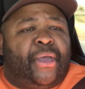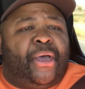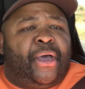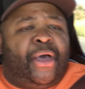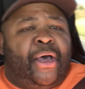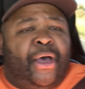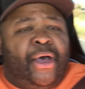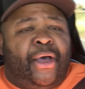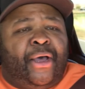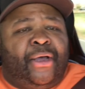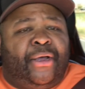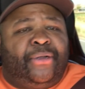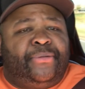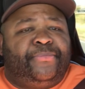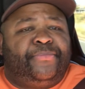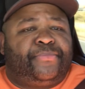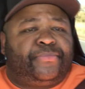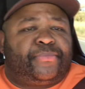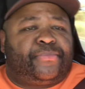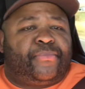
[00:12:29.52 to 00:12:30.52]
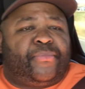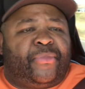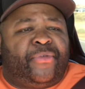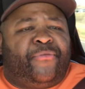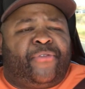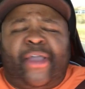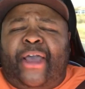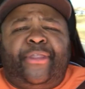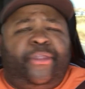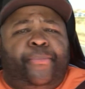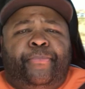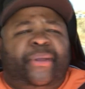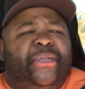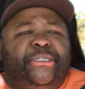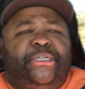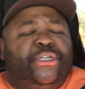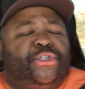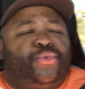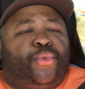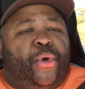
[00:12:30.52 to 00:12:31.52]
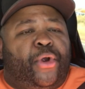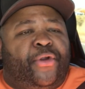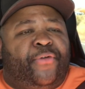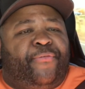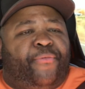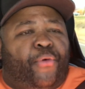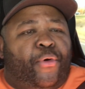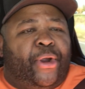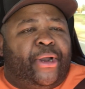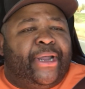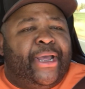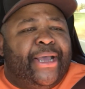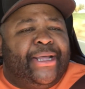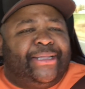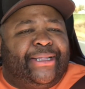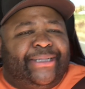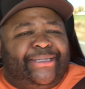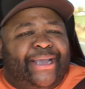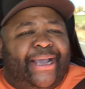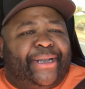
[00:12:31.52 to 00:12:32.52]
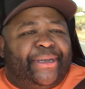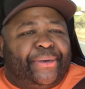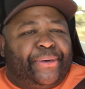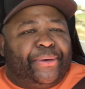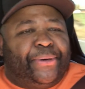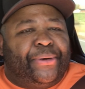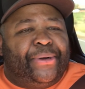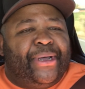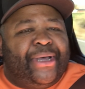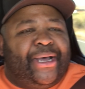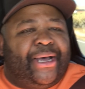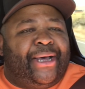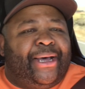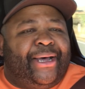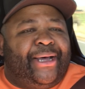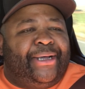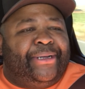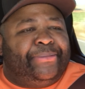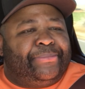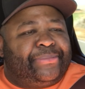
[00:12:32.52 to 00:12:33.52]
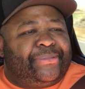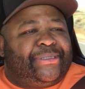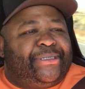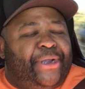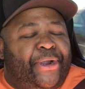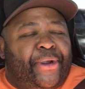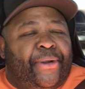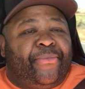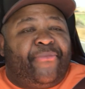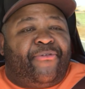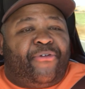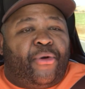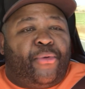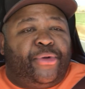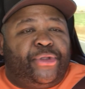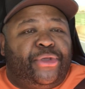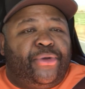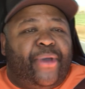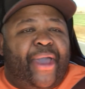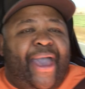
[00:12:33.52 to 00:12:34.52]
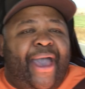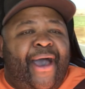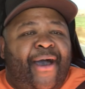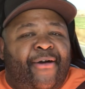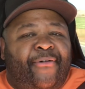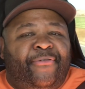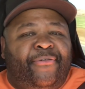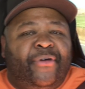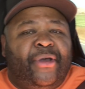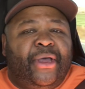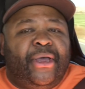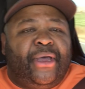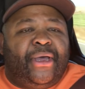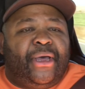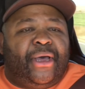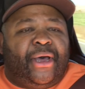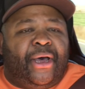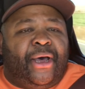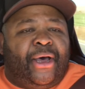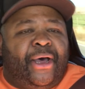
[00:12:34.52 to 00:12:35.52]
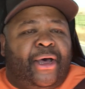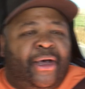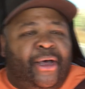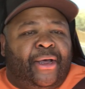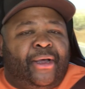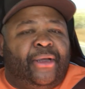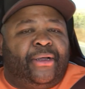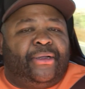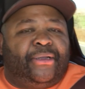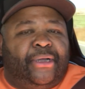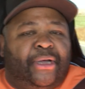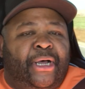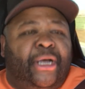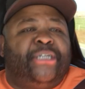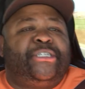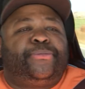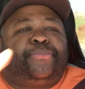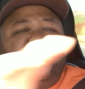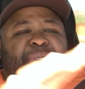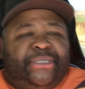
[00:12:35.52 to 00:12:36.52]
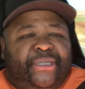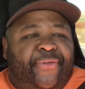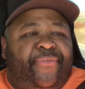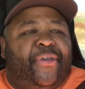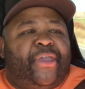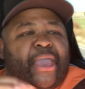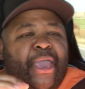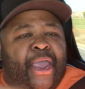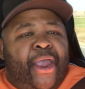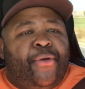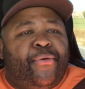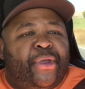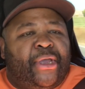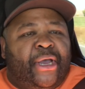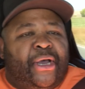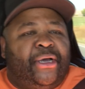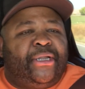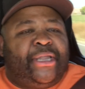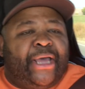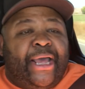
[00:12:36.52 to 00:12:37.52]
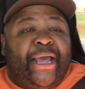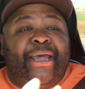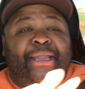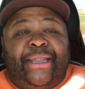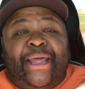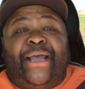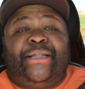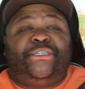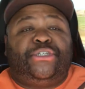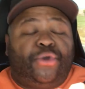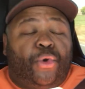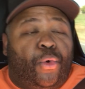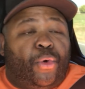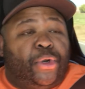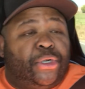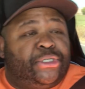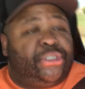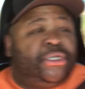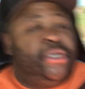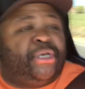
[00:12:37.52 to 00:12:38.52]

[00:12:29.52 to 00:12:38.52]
I forgot the business word for it, the technical term for when you have a specific area and that's yours.